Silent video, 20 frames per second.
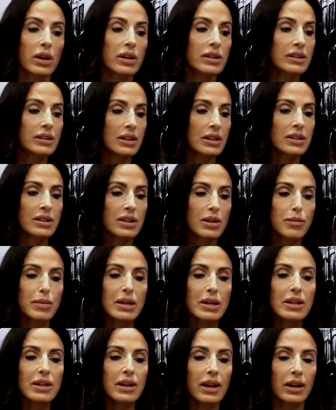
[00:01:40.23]
since the
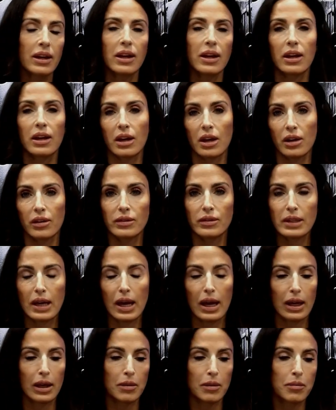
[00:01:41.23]
beginning of
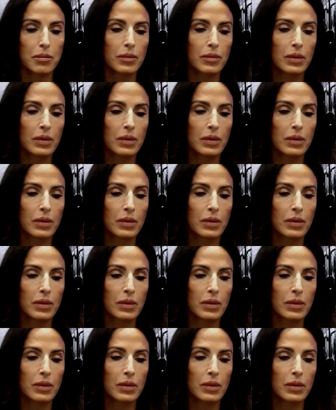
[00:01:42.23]
time.